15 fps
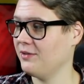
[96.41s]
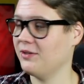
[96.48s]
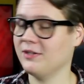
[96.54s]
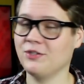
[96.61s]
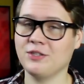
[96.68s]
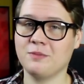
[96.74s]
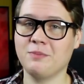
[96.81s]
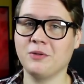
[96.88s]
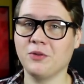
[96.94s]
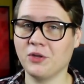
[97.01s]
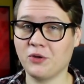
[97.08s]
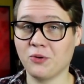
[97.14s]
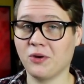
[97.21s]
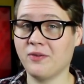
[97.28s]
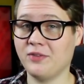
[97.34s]
you can just build the
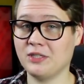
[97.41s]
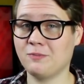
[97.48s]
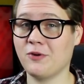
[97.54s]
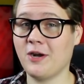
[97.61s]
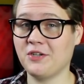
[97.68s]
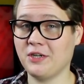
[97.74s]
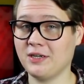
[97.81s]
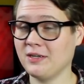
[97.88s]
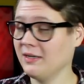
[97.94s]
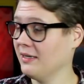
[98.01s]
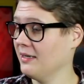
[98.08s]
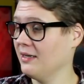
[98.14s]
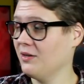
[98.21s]
core of this project